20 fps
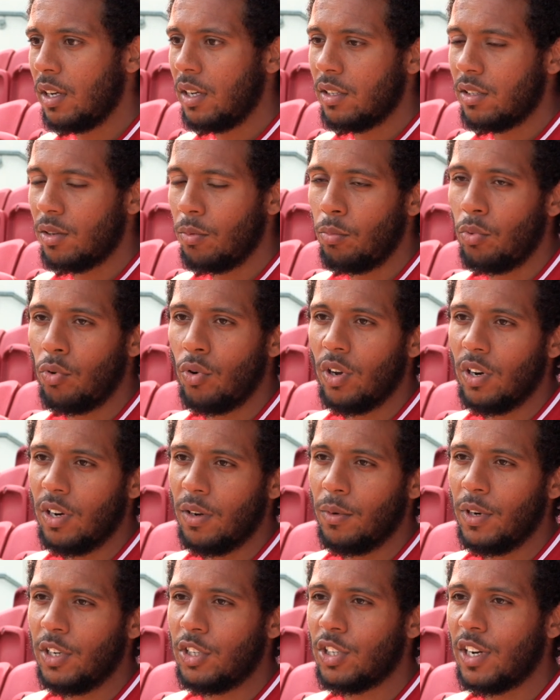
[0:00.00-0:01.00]
it's important
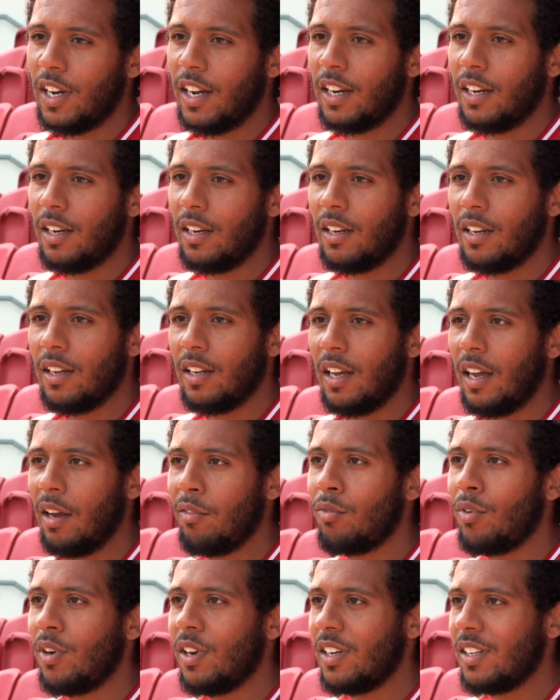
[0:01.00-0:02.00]
that we try, and
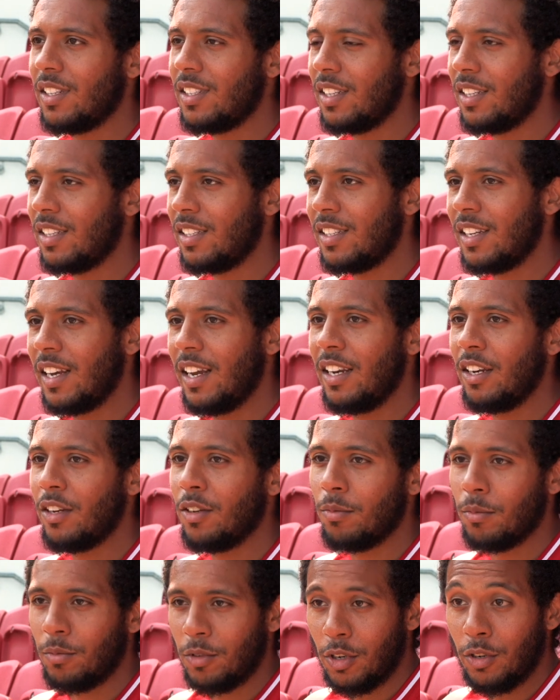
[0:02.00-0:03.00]
everyone that's in the
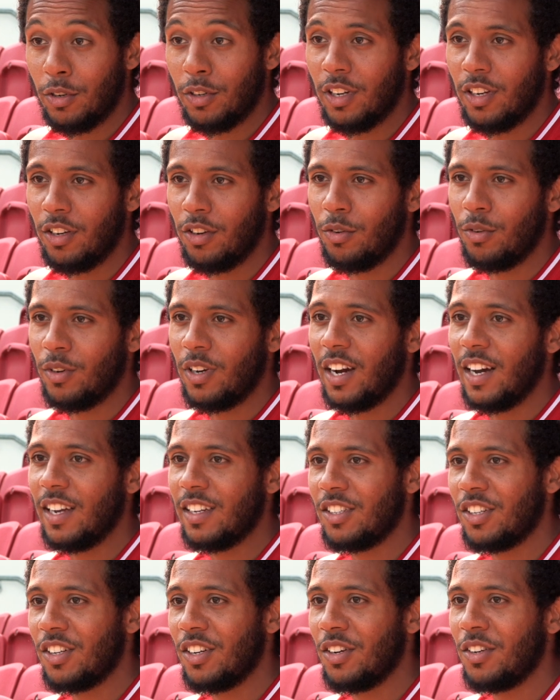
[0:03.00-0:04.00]
stadium, including you
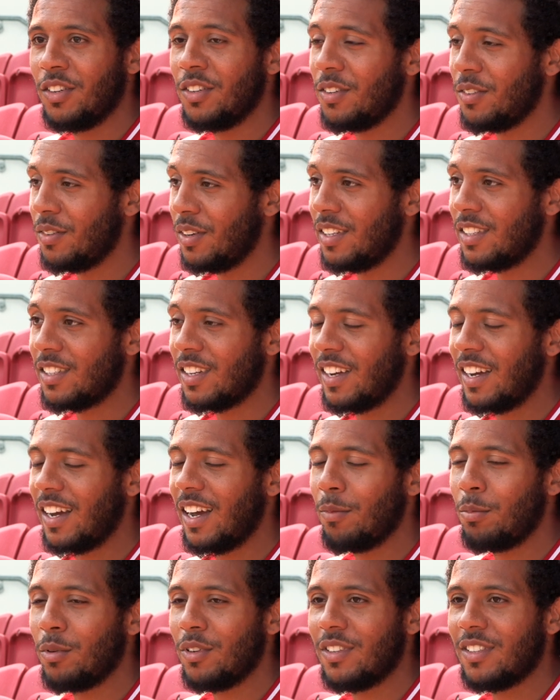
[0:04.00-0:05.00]
guys, you know, when something
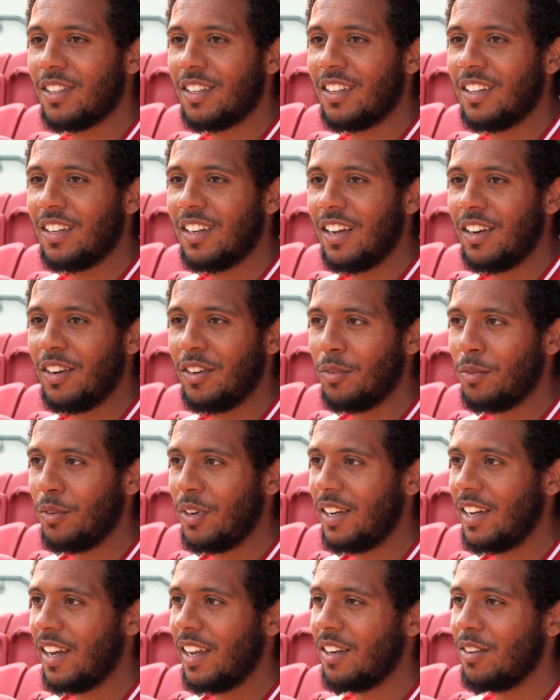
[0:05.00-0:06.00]
happens on the
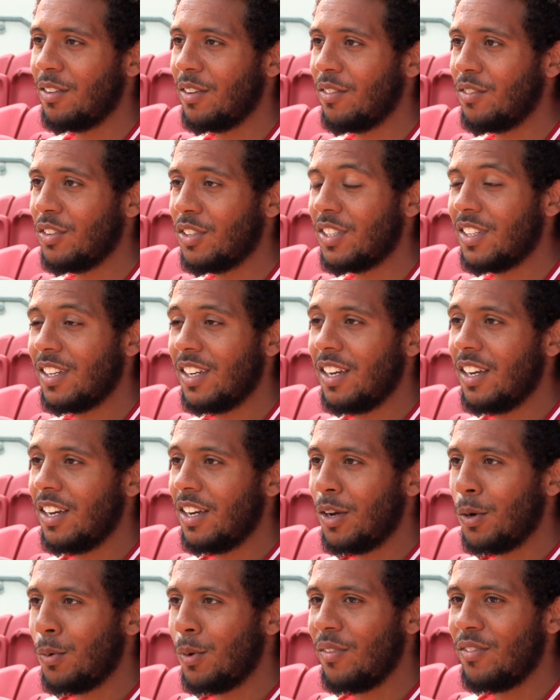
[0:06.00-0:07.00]
weekend,
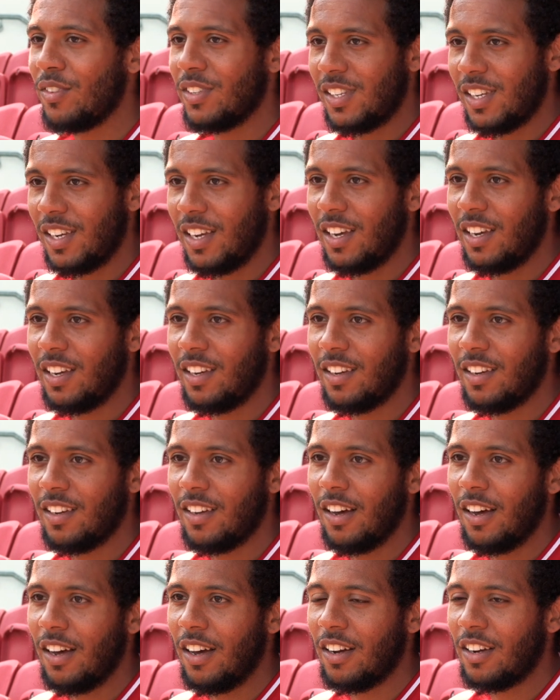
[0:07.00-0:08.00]
whoever's here
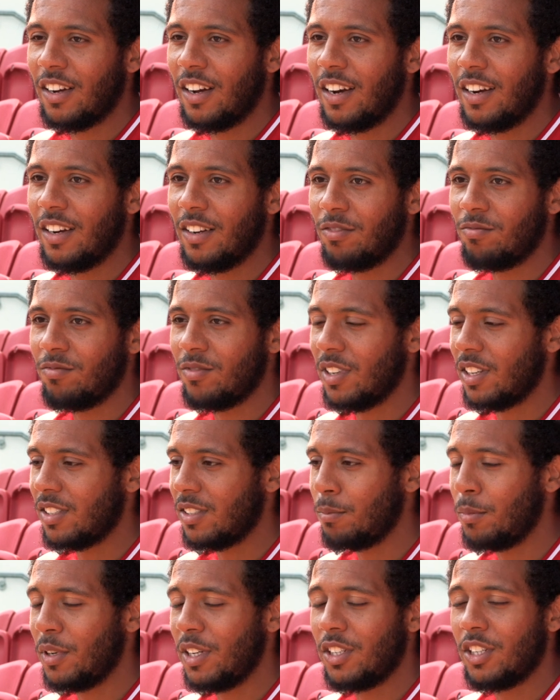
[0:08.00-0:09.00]
kind of does
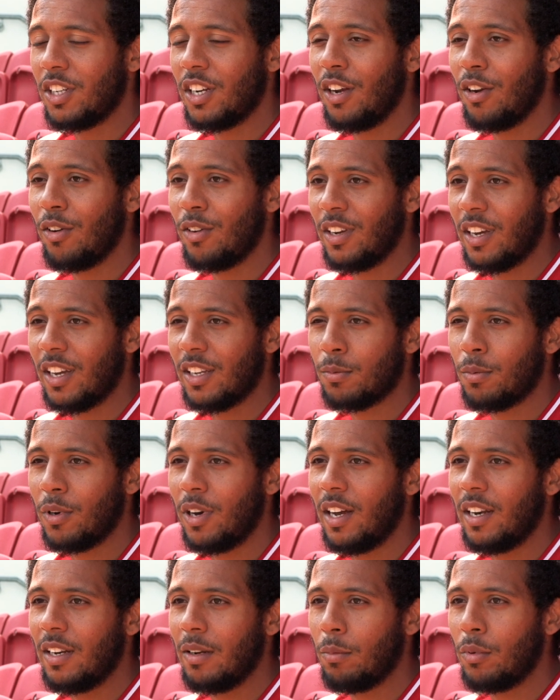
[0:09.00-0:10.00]
a big cheer and gets
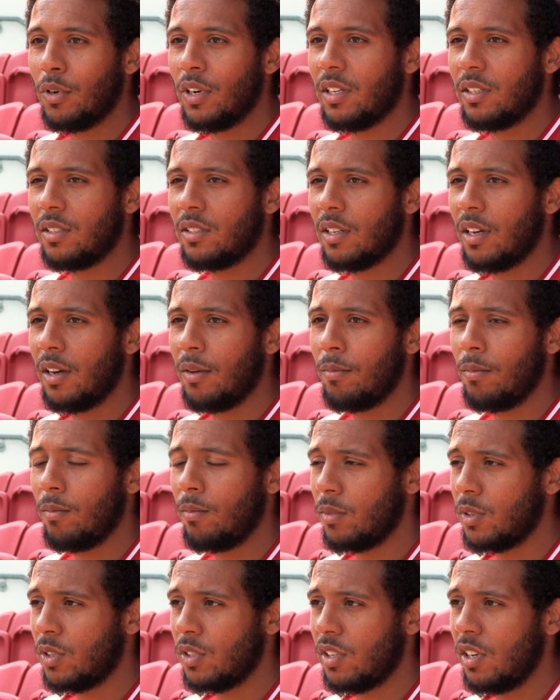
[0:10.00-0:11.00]
behind the boys,
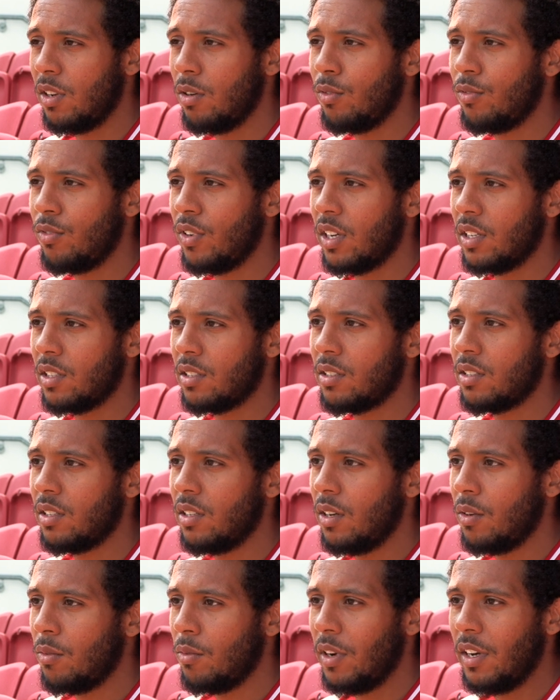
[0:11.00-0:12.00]
because little things,
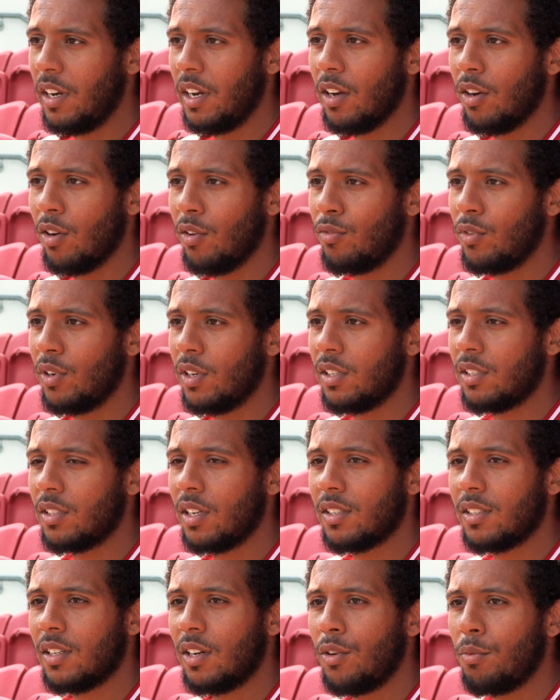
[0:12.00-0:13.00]
when you hear a voice,
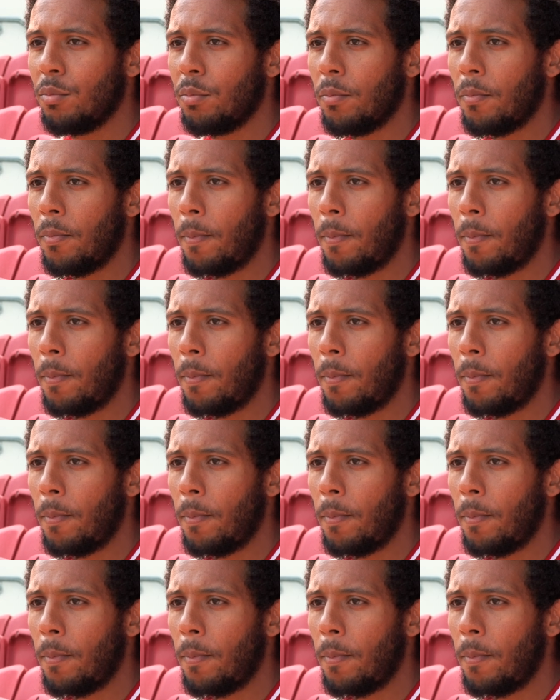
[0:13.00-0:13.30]
does help.